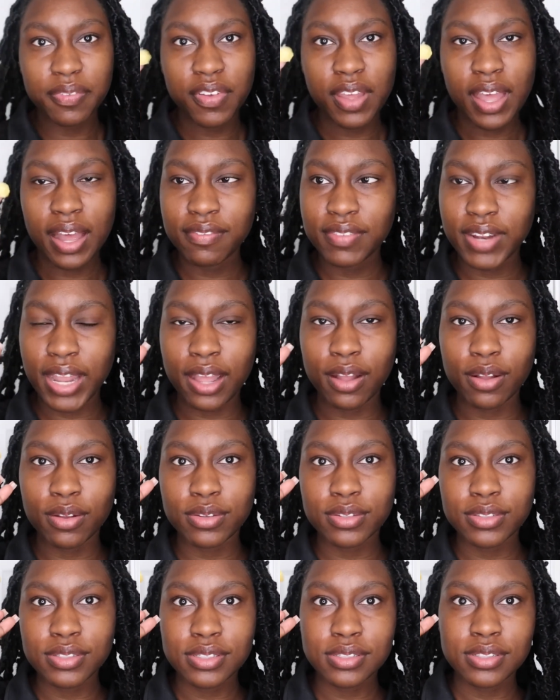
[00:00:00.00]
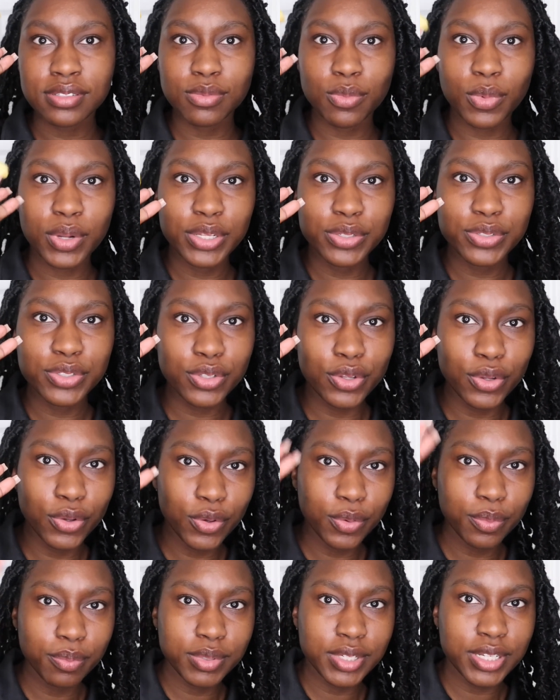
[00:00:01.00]
you have nails, when you
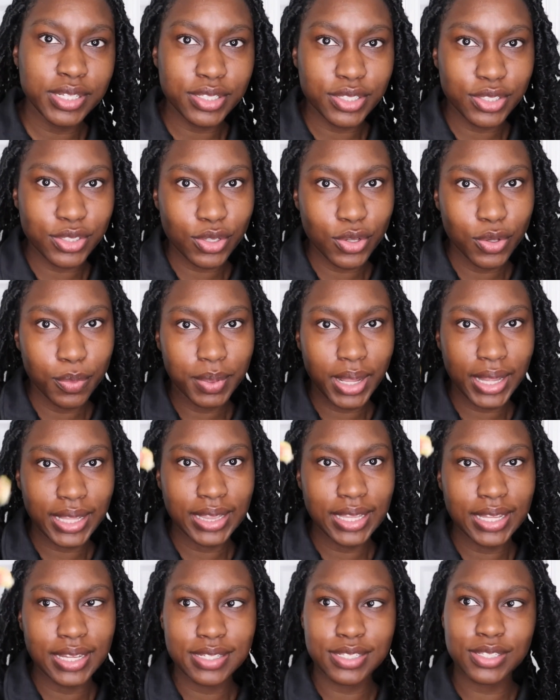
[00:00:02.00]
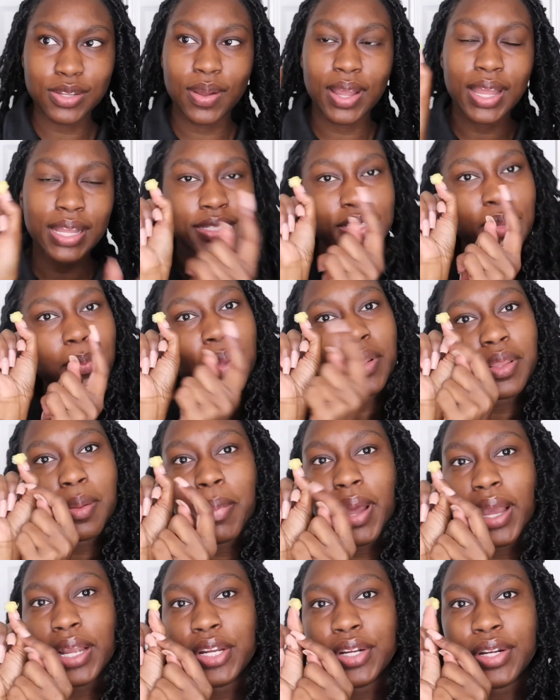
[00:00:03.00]
scoop, just scoop like this so it ends up on the
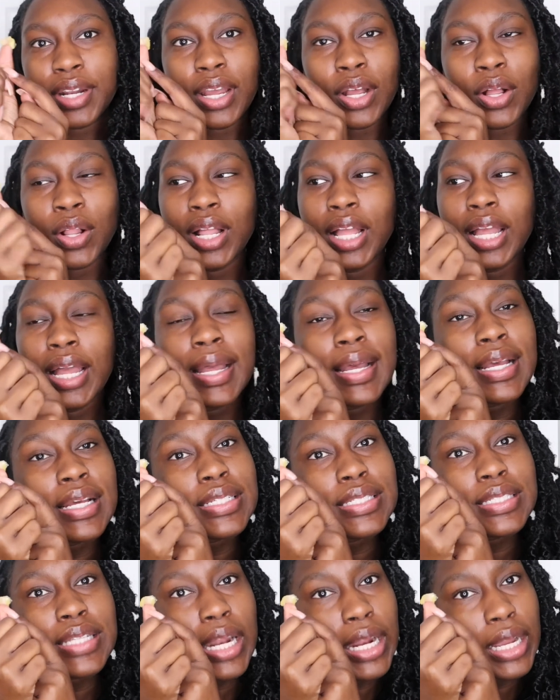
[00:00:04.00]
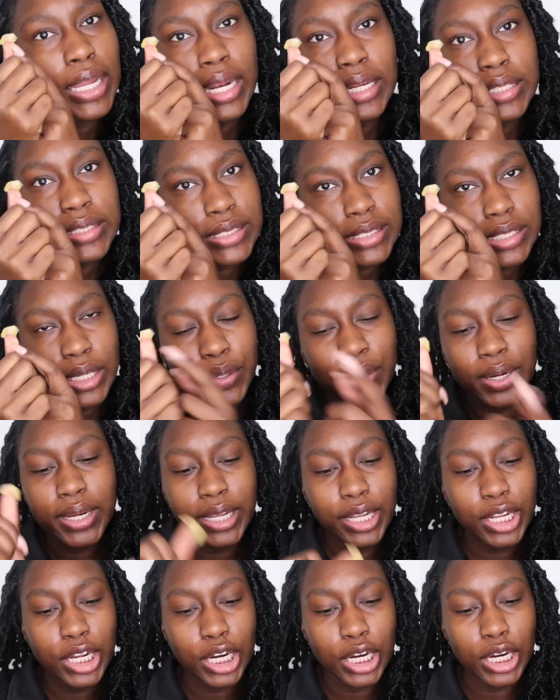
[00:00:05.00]
back of your nail instead of getting stuck right
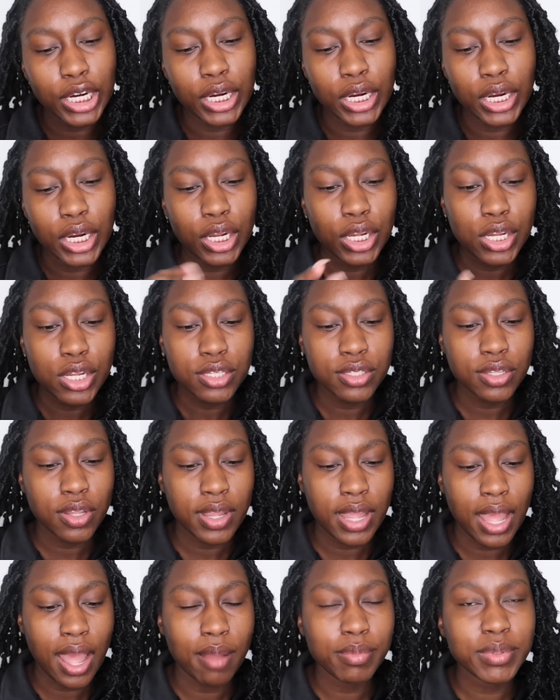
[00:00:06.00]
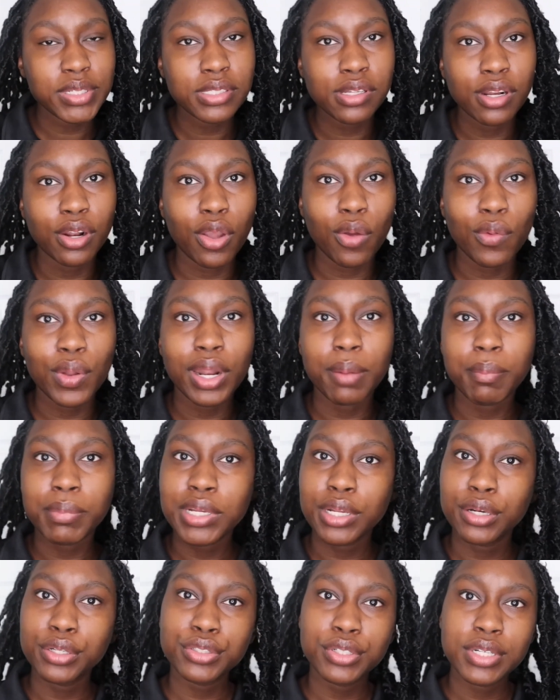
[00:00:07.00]
here. So yeah, I'm just gonna go in and I'm
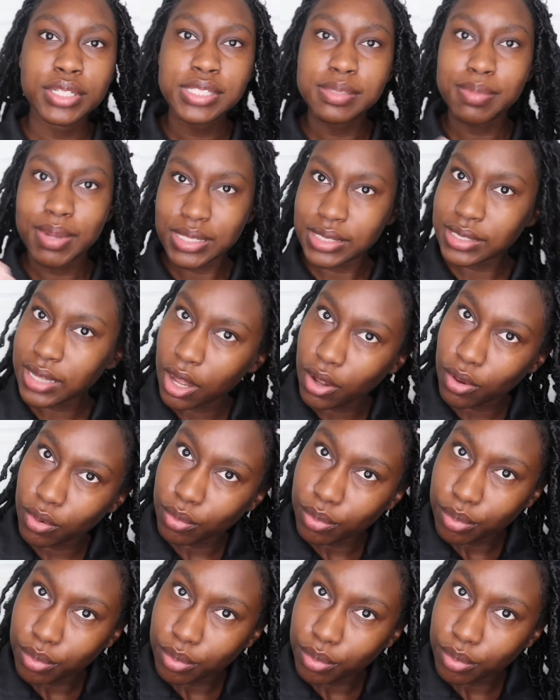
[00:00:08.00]
gonna grease my scalp.